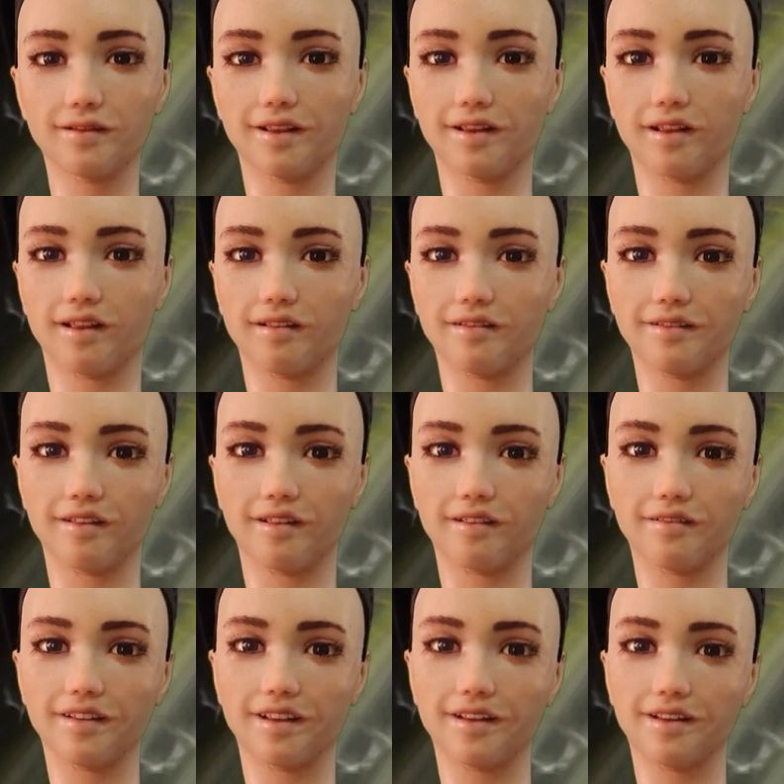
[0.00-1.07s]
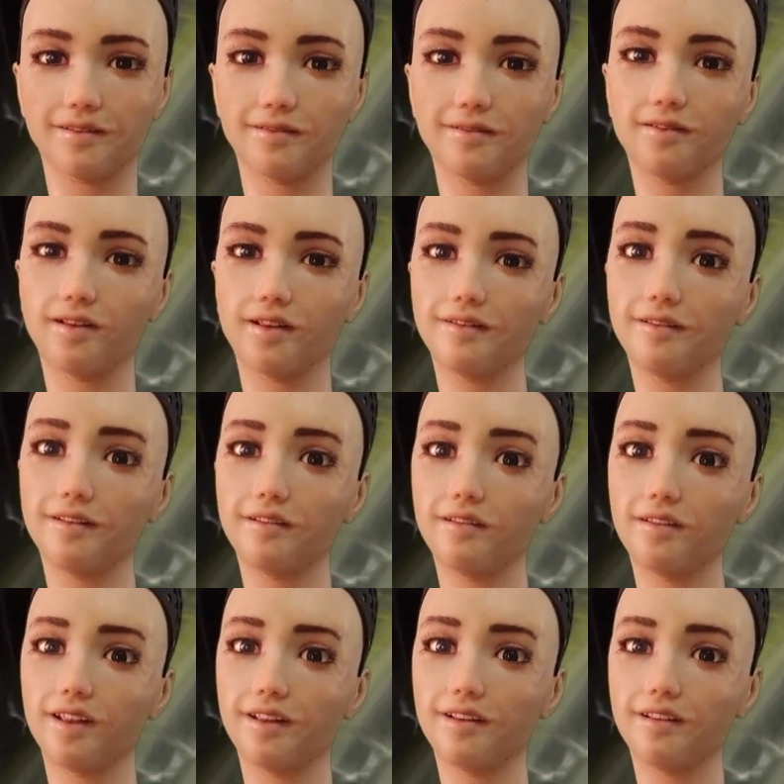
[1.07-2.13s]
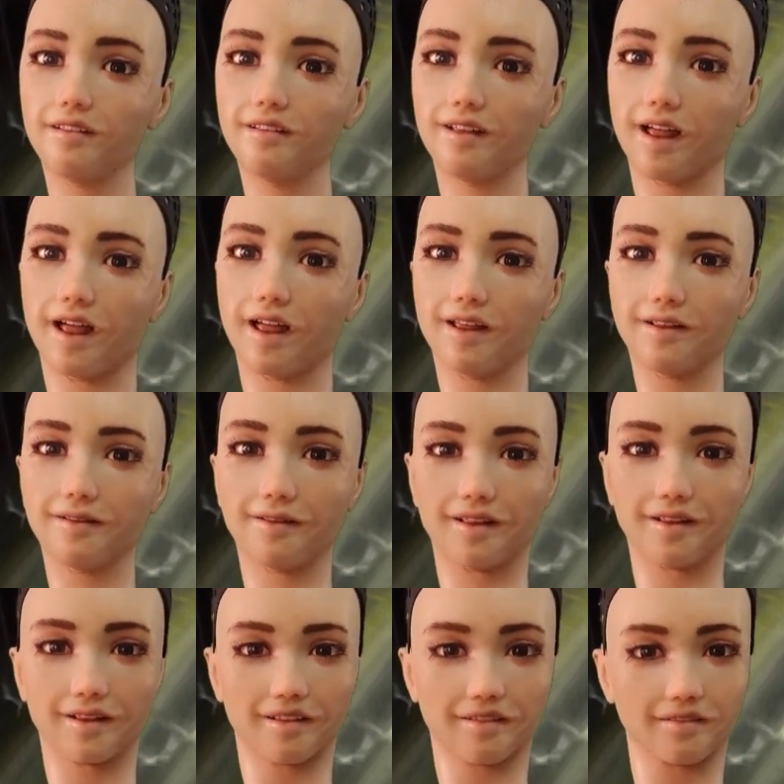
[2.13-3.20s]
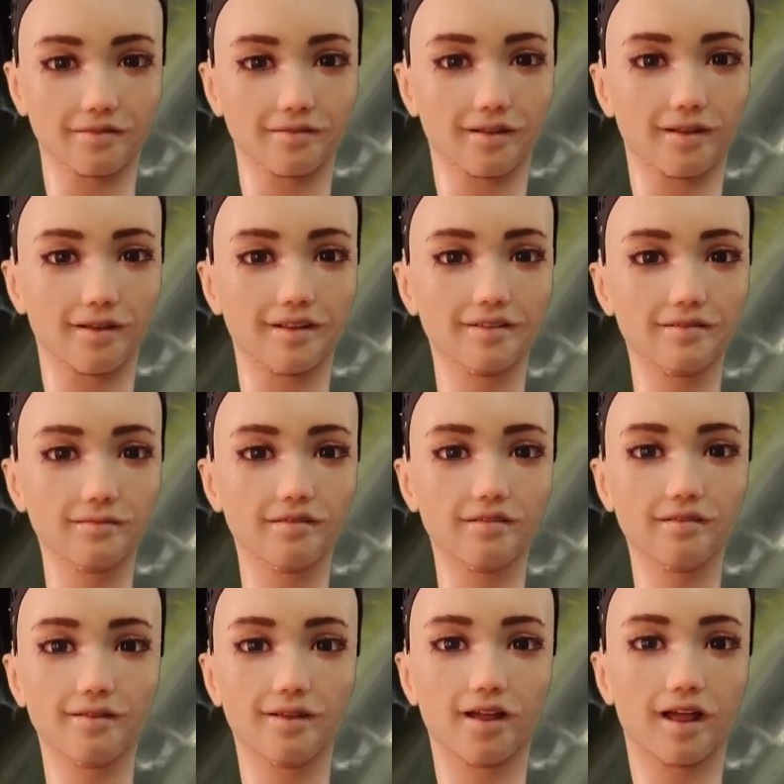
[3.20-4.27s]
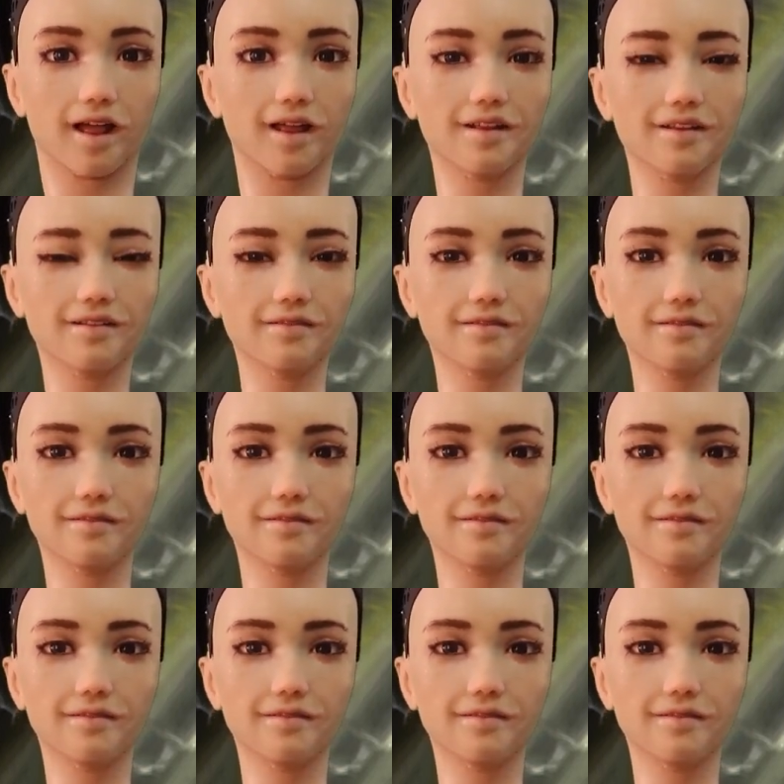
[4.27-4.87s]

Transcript: to Sophiaverse, where the future of AI is unfolding before your eyes.